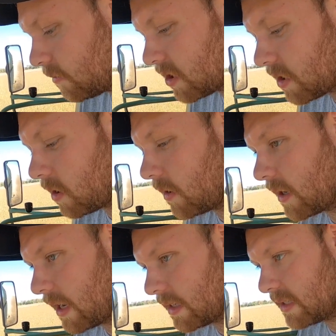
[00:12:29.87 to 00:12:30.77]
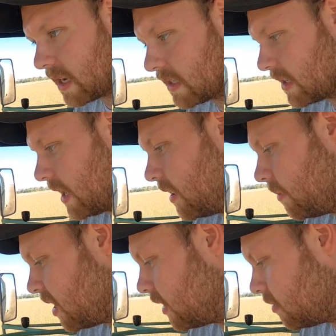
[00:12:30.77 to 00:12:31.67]
So I got to talk to Kayla
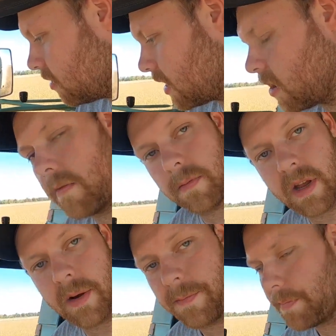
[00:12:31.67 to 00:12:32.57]
about it, and we're gonna go from there.